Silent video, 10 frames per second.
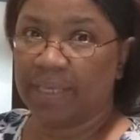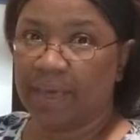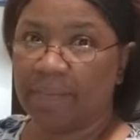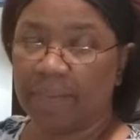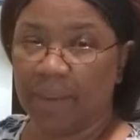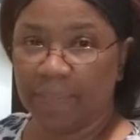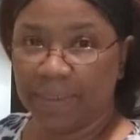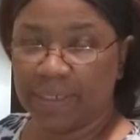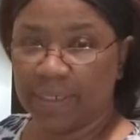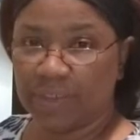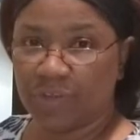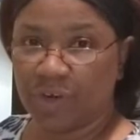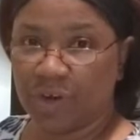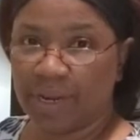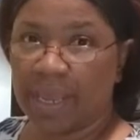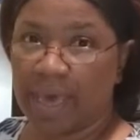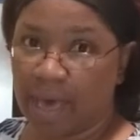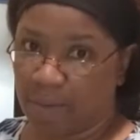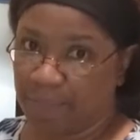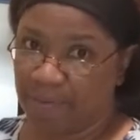up, put it in a jar.
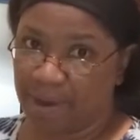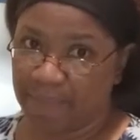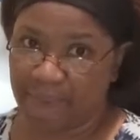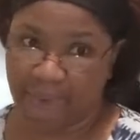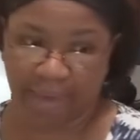I'll be right back.